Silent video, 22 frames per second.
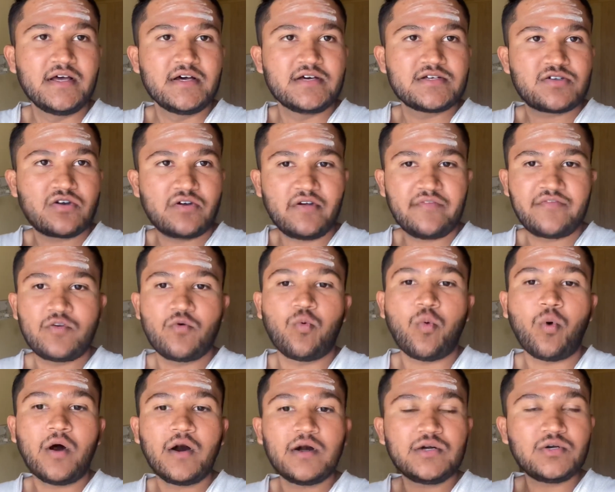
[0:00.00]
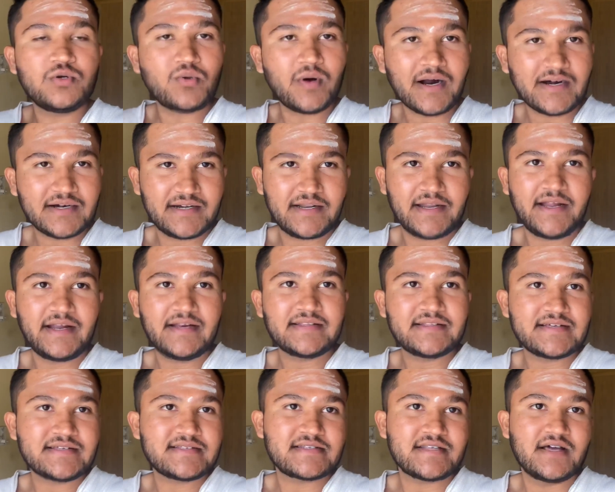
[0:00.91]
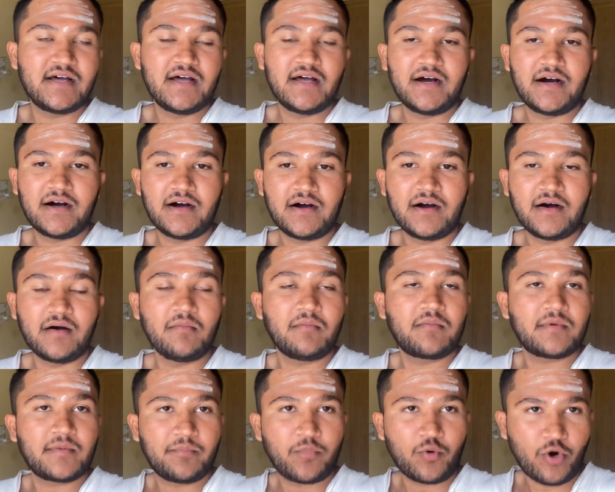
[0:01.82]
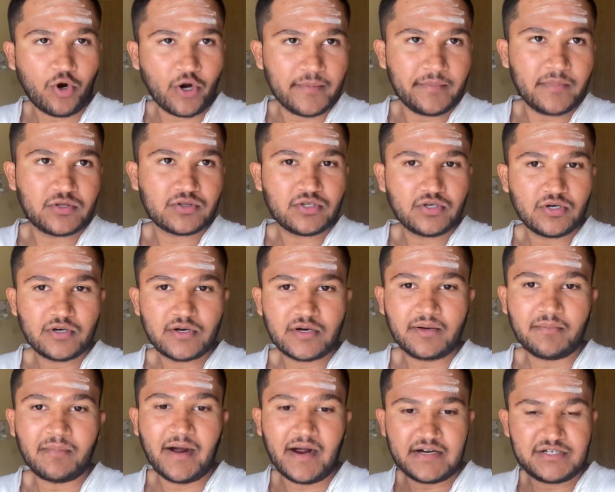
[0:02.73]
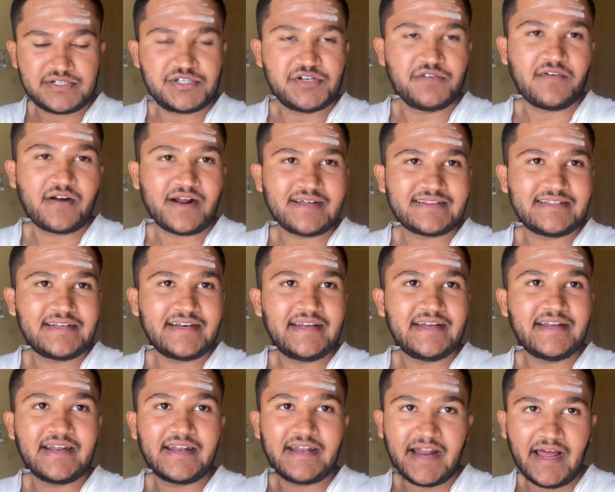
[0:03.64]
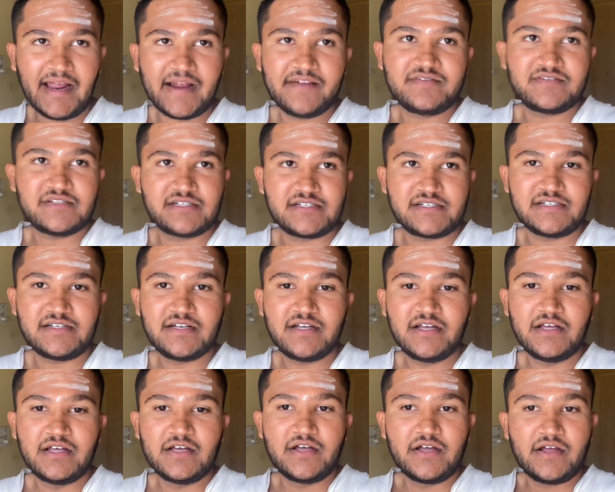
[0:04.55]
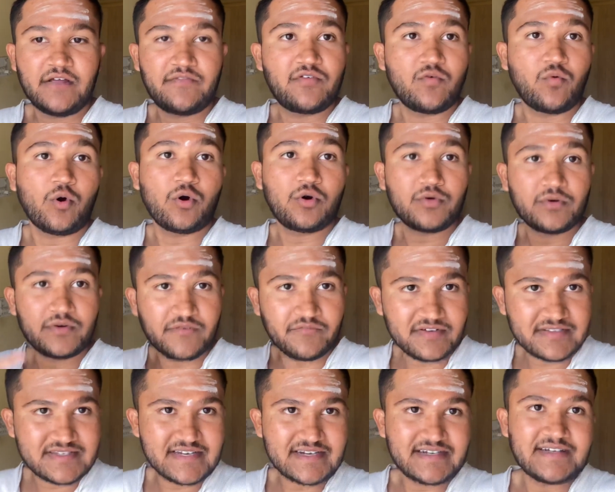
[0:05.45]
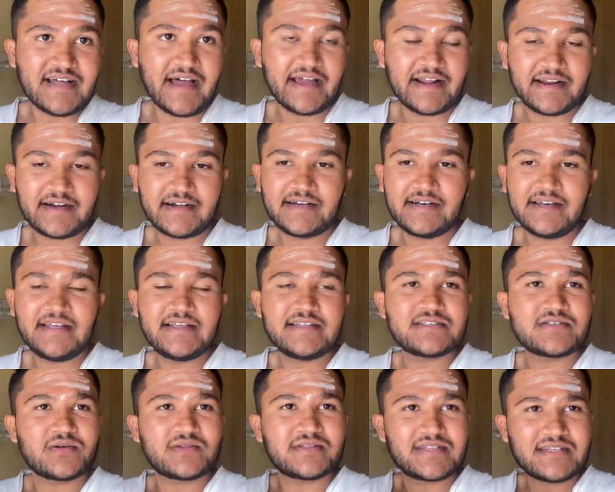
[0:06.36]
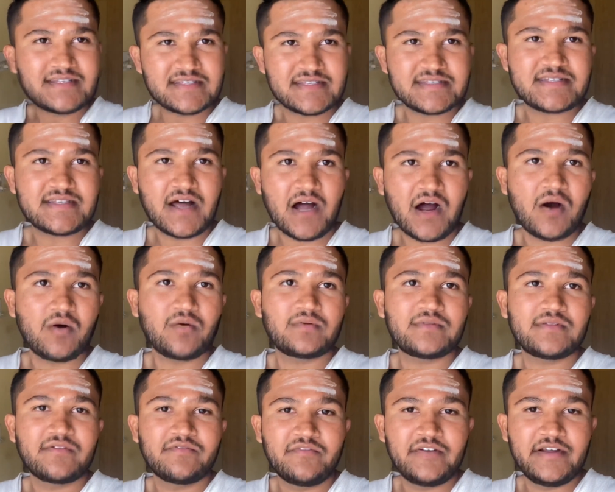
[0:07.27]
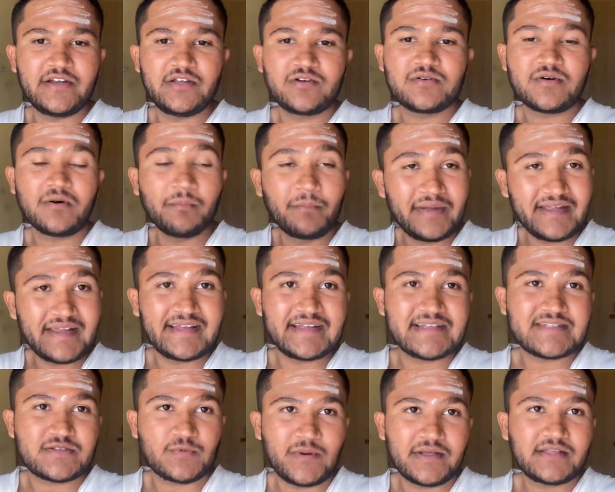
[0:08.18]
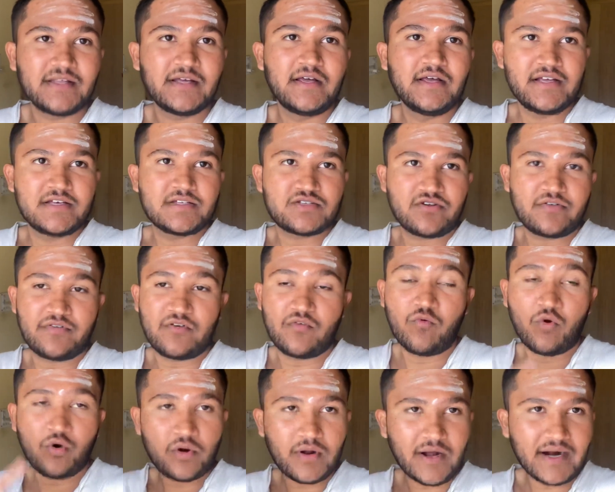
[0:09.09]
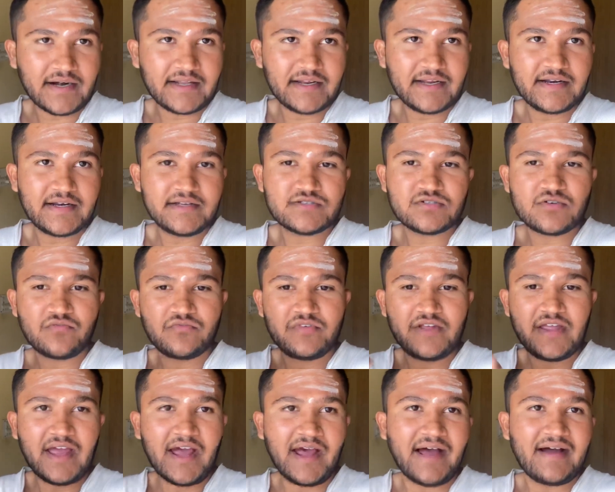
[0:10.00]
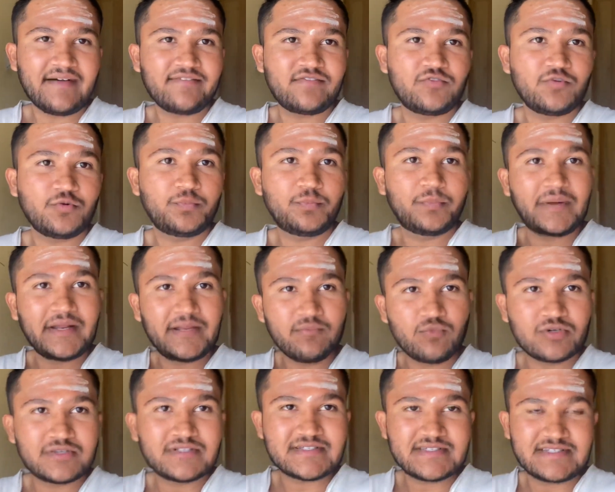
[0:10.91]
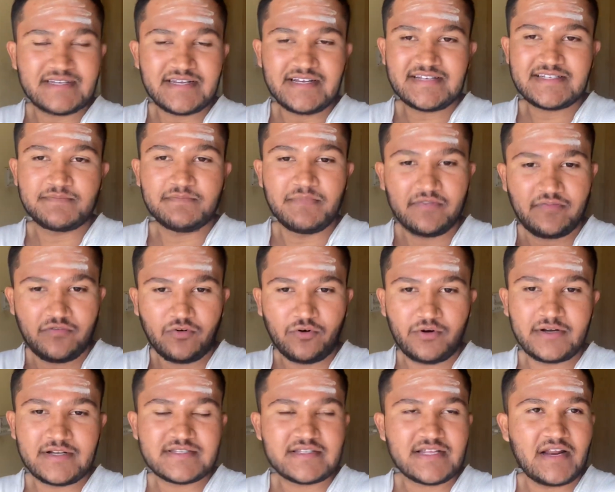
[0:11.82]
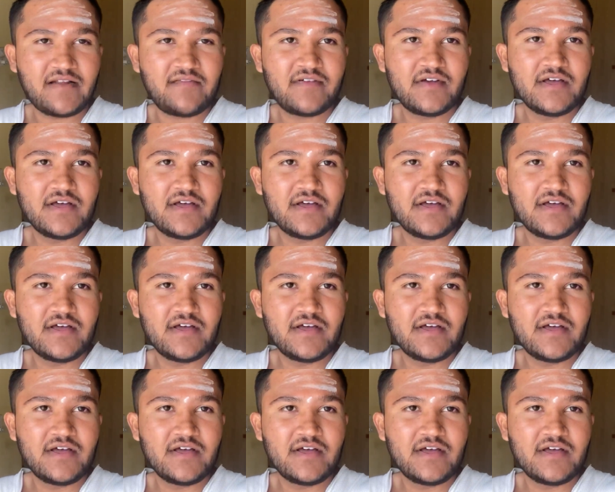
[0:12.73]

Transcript: So if you want to attend this uh, Coimbatore Mahashivratri live session, if you want to visit directly so this is how the video begins with so if you want to attend so we have to pre-book the seats before itself